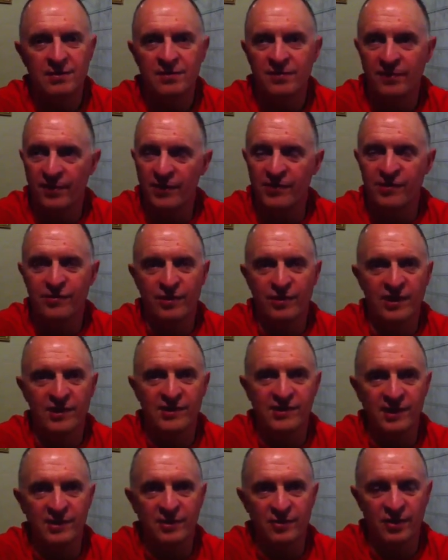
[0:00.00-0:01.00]
for this
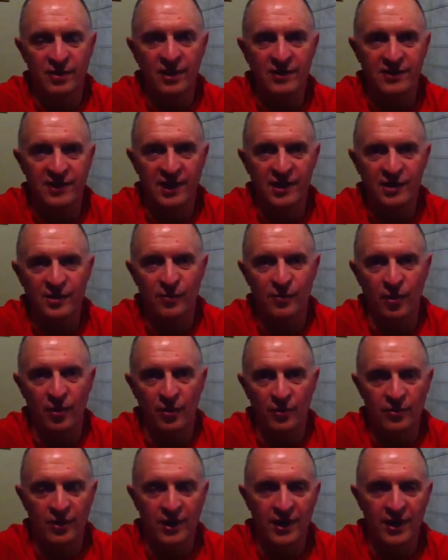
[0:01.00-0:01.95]
race into that day tomorrow,